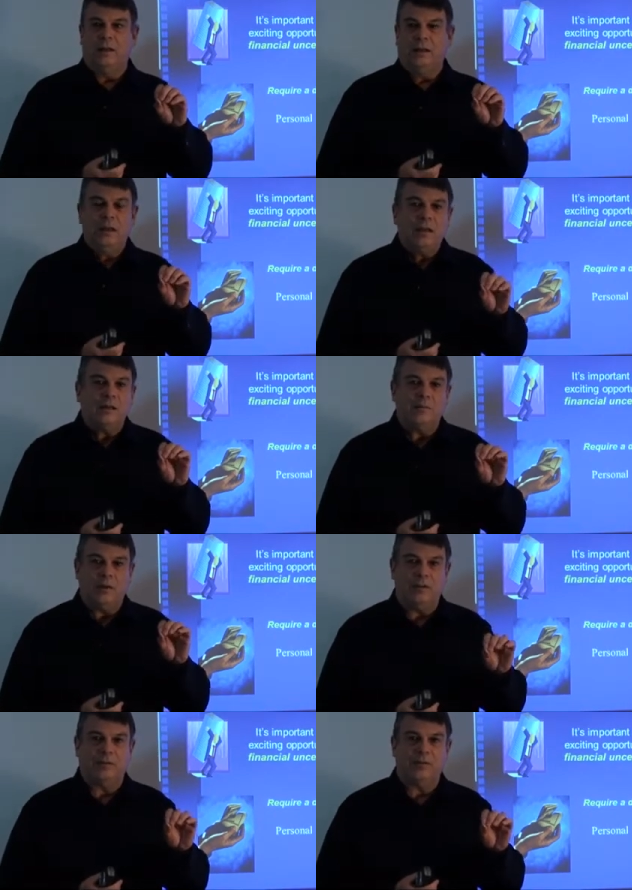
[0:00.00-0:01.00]
either
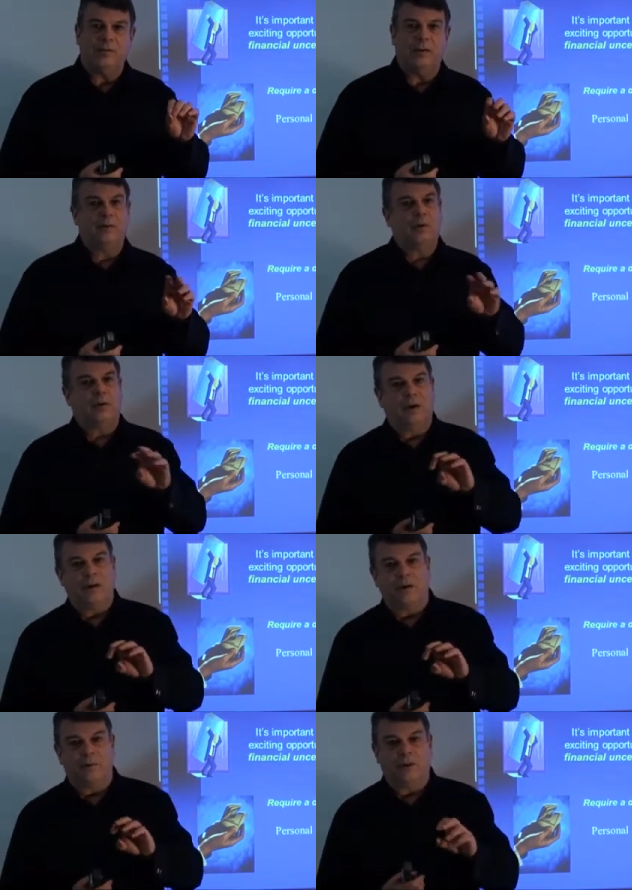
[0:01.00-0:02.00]
personal freedom or
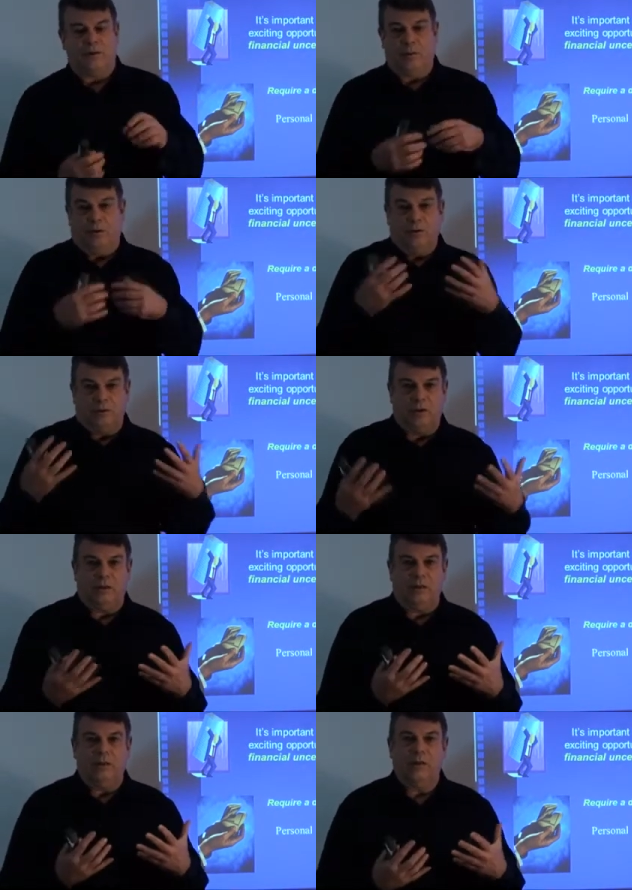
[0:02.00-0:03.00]
economic freedom, or
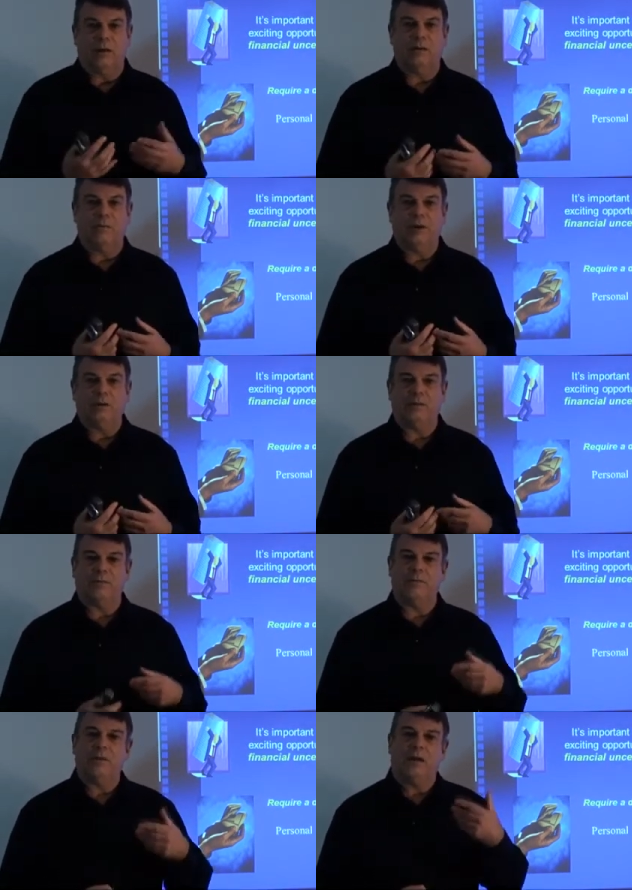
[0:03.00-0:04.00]
certainly both of
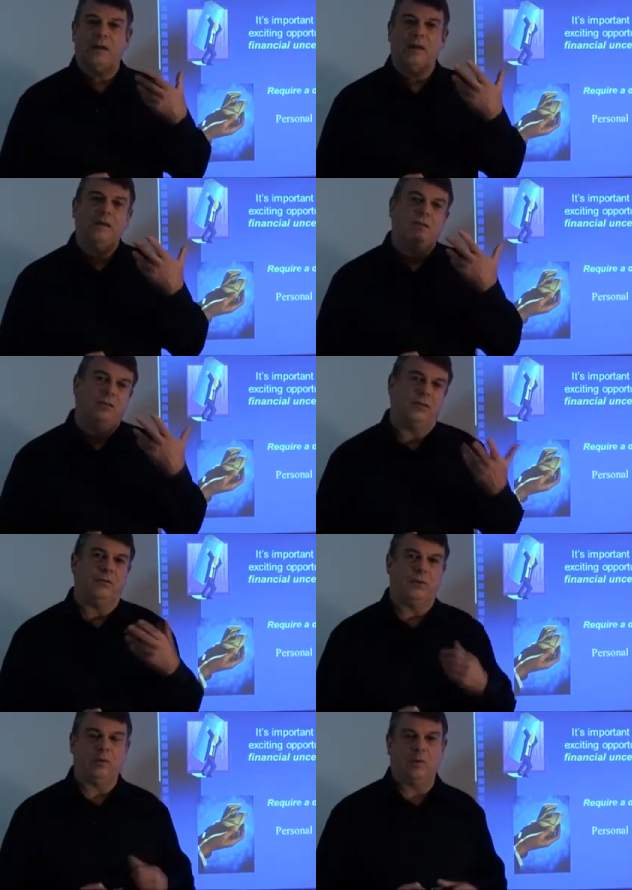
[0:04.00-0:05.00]
them, they
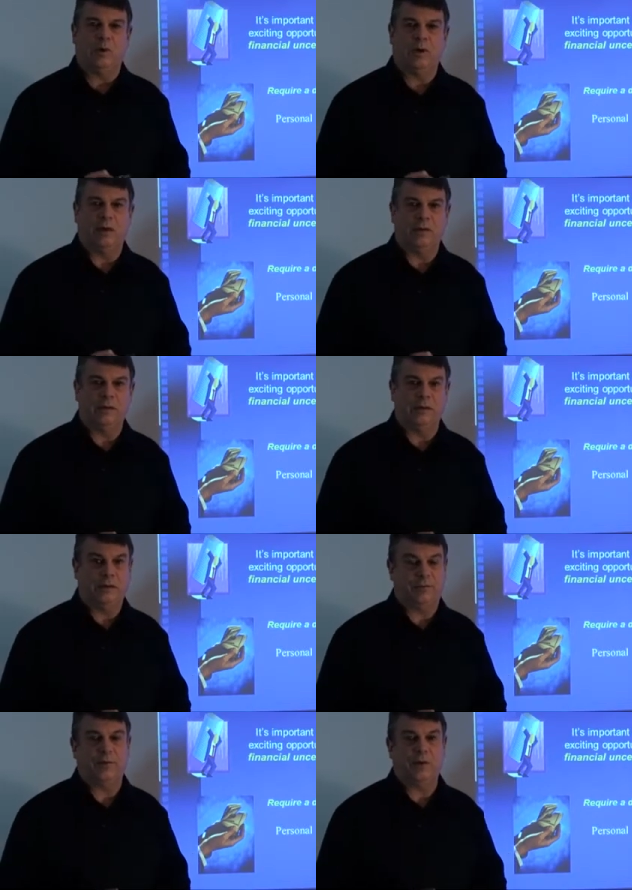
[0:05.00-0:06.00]
do require a
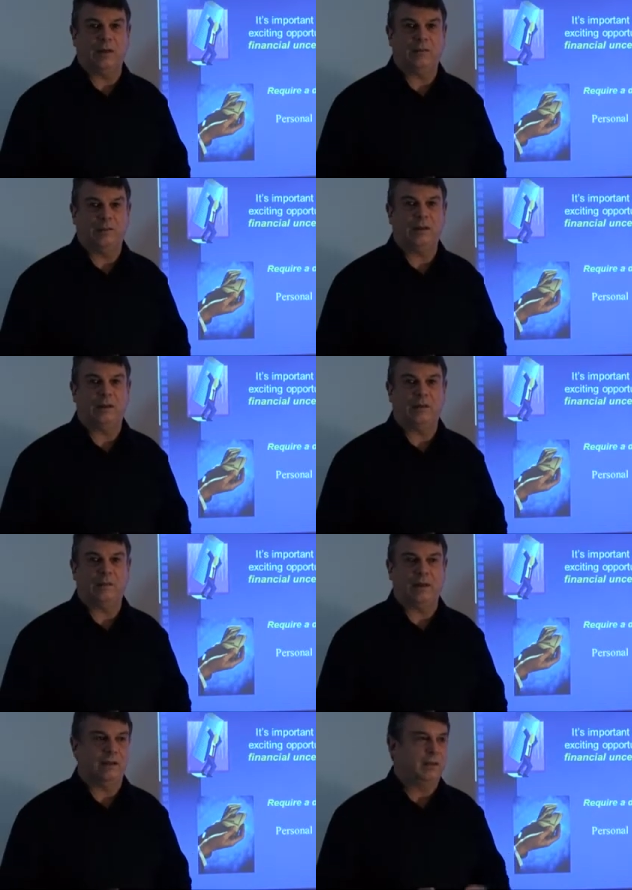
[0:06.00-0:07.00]
different way of thinking
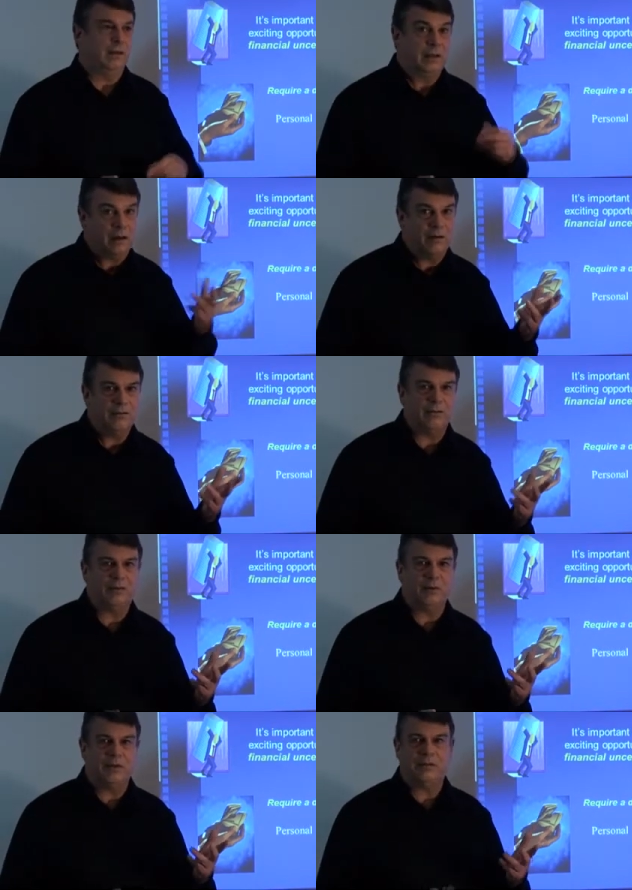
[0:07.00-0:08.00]
about current
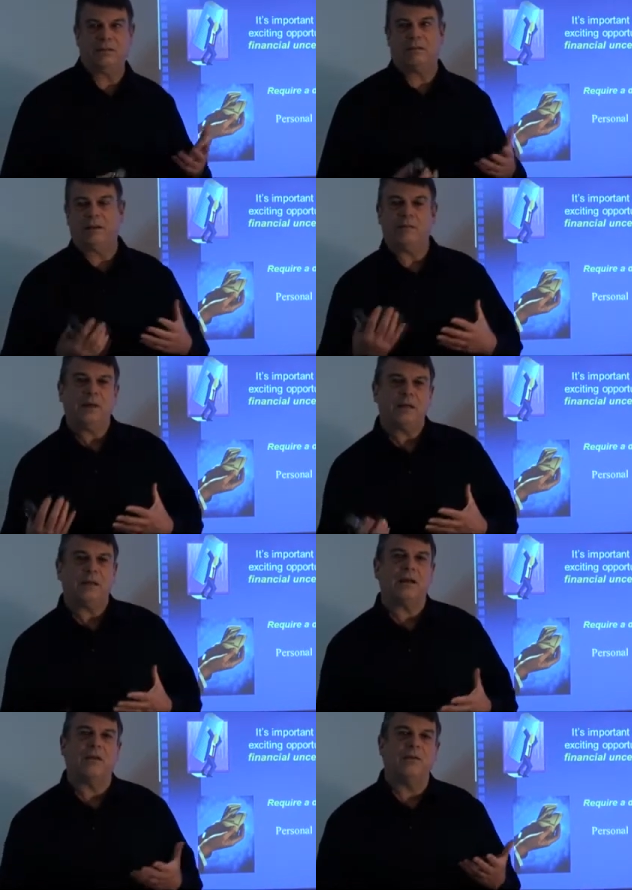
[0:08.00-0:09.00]
situations and about the
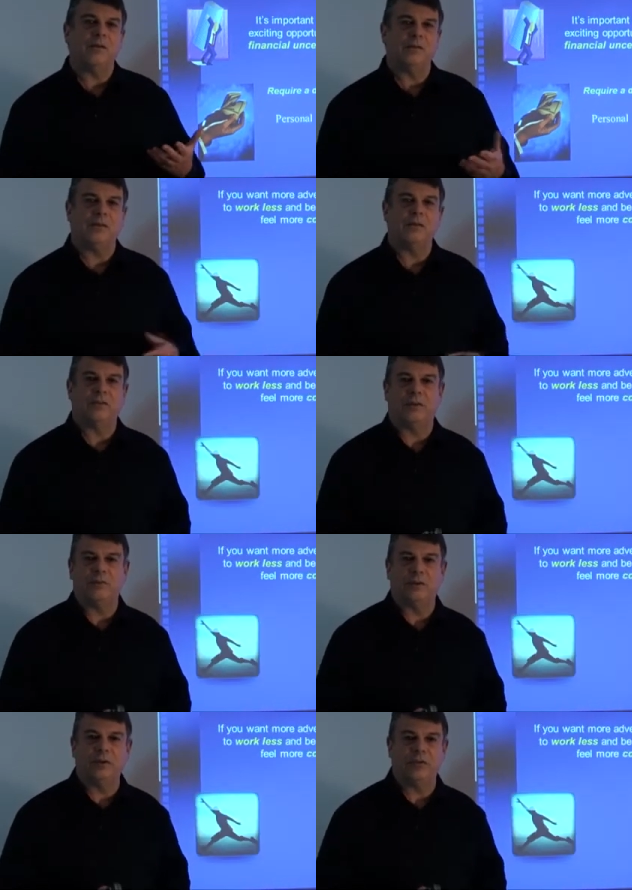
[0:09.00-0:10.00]
current results that
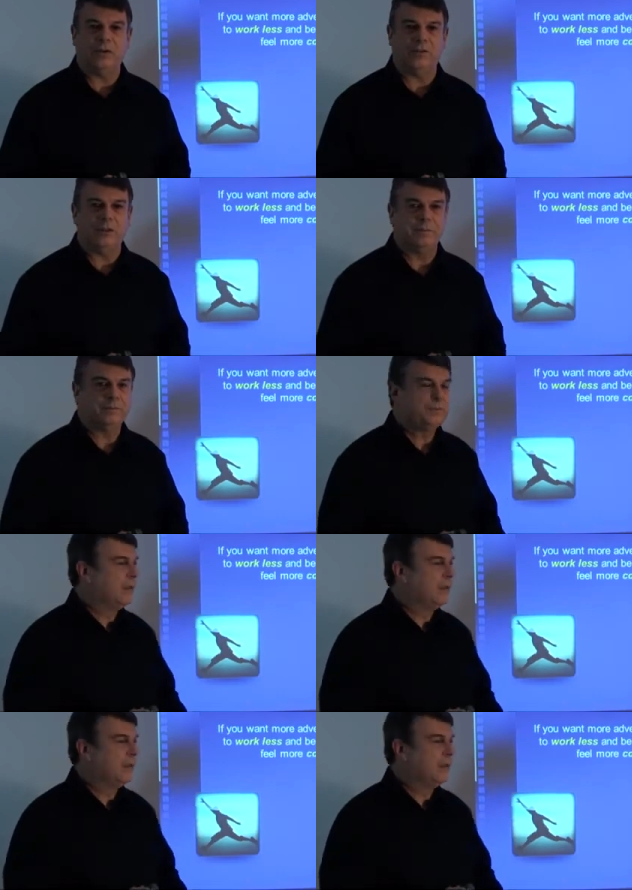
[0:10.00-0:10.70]
we're achieving.